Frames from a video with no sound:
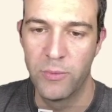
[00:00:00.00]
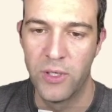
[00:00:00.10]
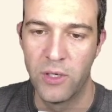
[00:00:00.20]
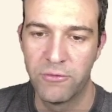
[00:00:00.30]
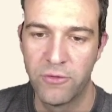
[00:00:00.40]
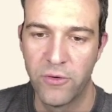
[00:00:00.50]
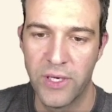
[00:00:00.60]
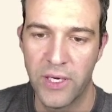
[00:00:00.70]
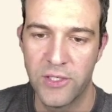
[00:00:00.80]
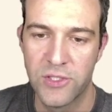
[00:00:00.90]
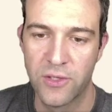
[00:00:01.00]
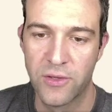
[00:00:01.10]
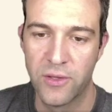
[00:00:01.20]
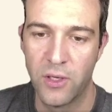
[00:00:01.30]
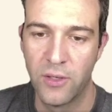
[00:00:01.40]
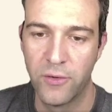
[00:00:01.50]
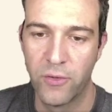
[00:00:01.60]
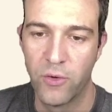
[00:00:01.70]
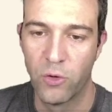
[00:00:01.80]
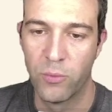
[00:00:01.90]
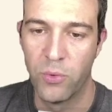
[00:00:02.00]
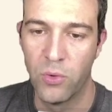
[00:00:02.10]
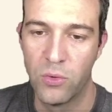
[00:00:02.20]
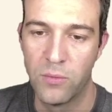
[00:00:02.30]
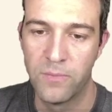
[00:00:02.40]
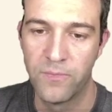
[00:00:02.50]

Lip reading: enough for the ice to thaw near the North Pole.